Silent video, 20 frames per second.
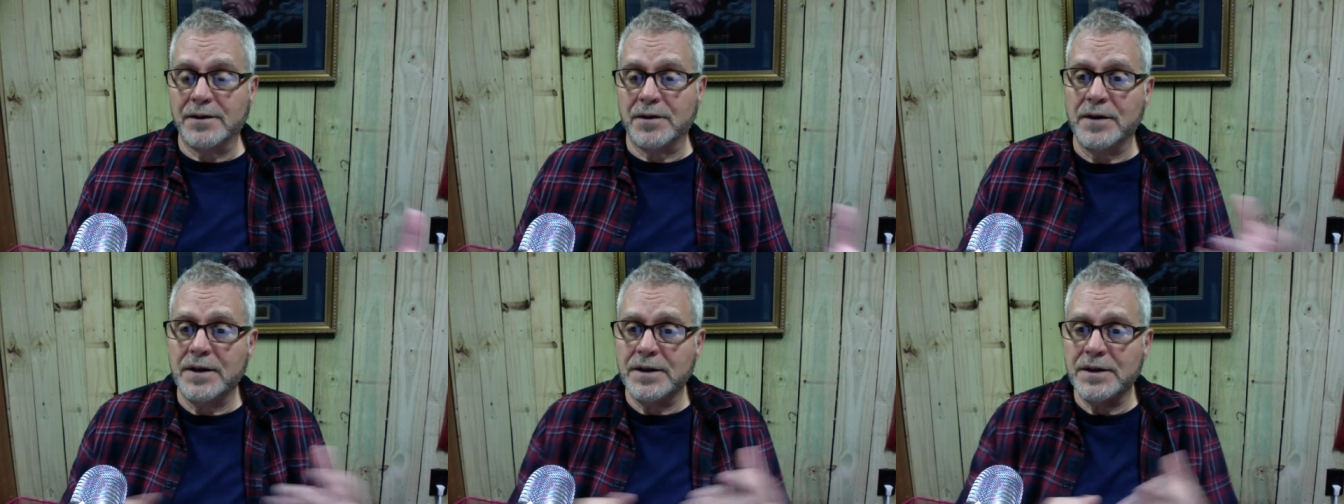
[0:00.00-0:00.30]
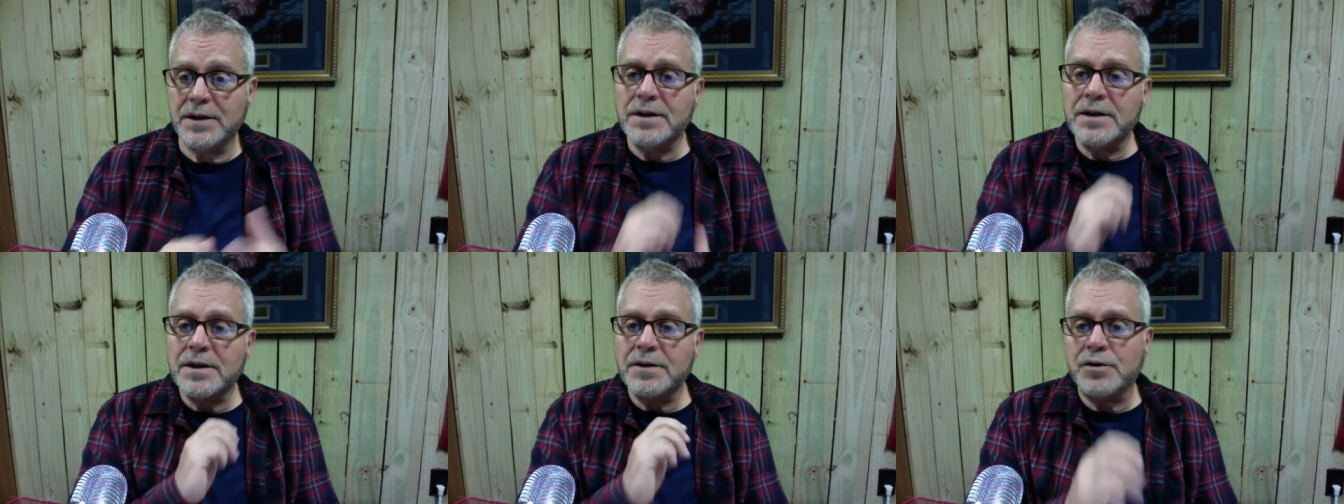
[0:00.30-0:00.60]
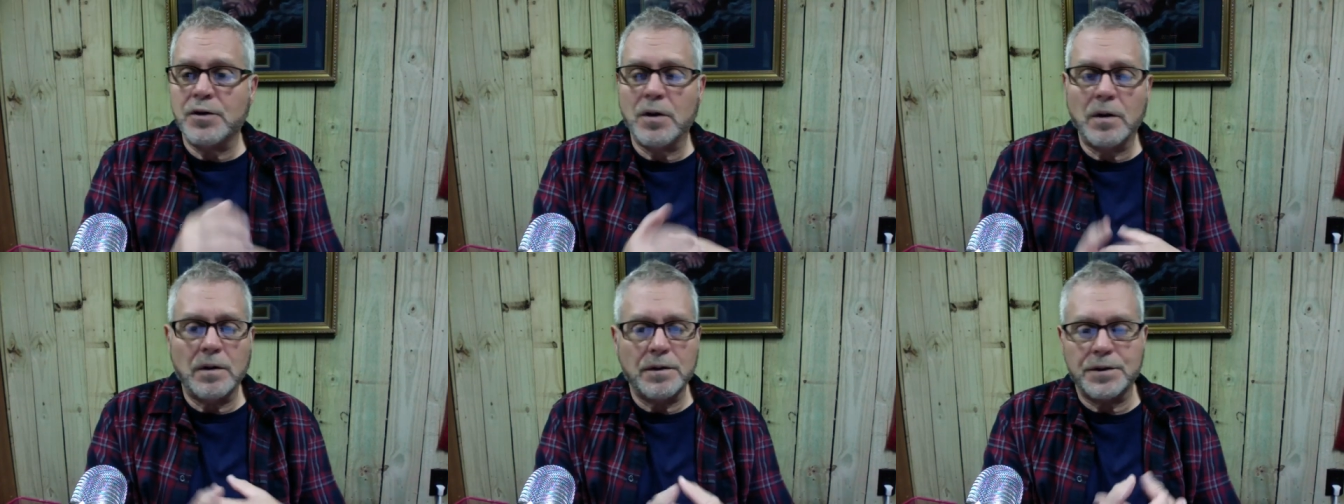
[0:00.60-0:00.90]
So this is a
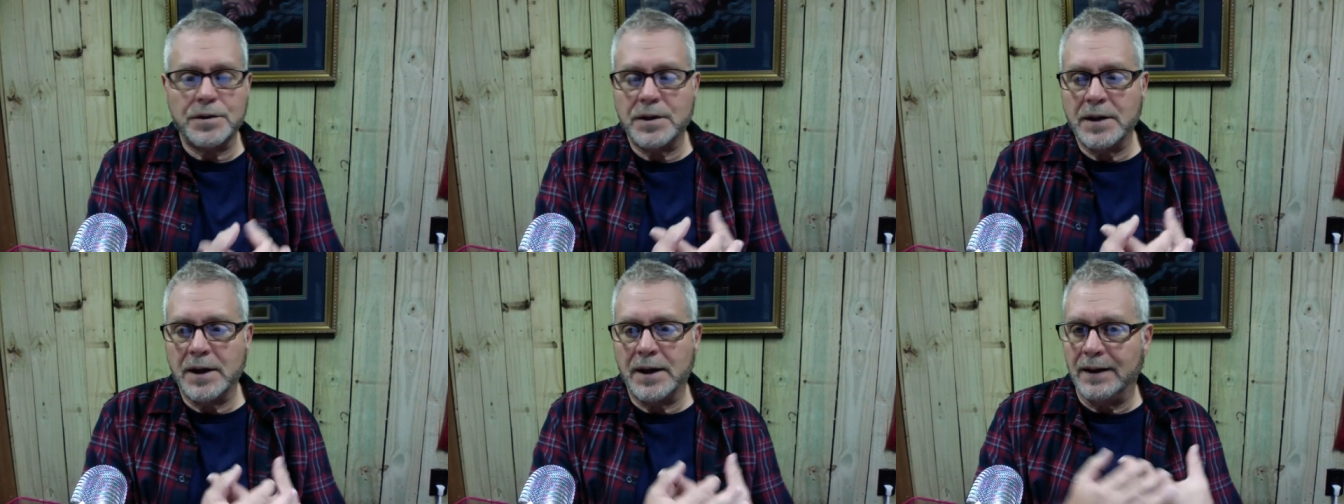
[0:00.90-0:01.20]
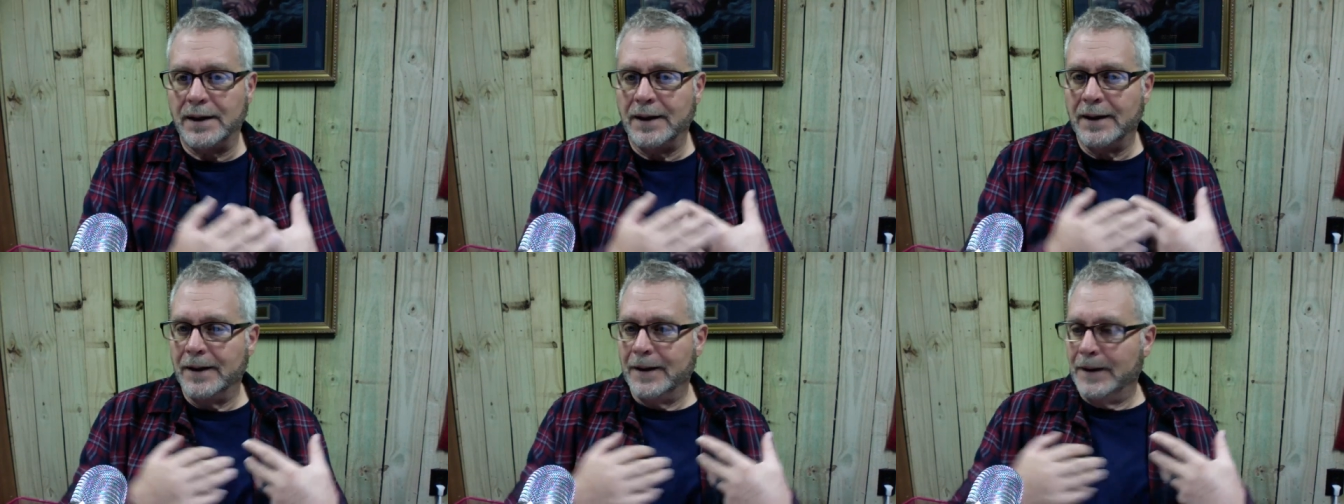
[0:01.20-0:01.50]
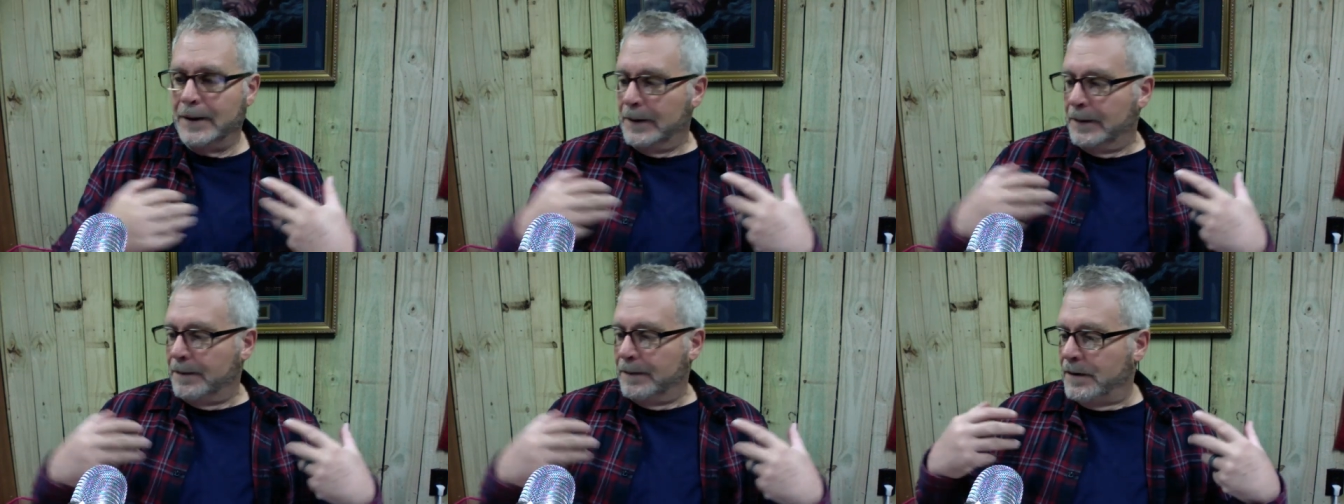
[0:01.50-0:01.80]
church that,
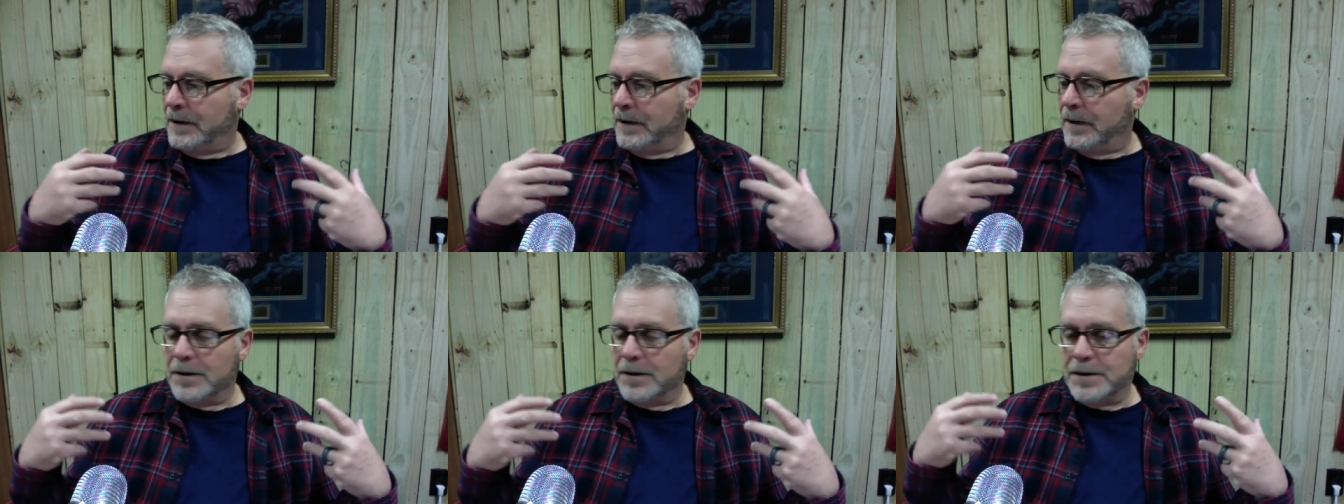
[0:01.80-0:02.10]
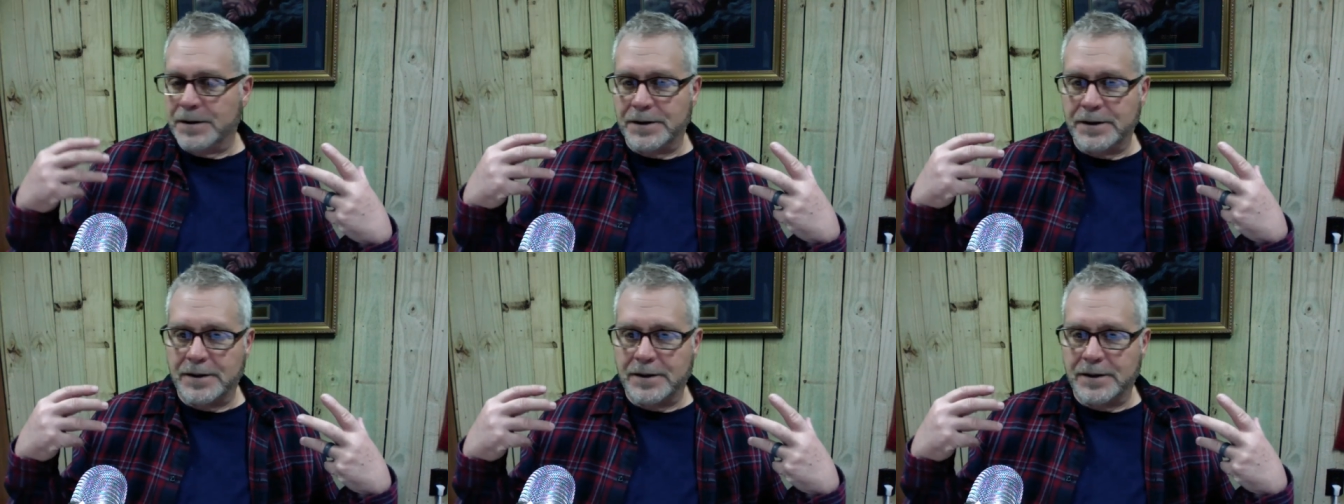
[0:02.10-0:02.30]
you know,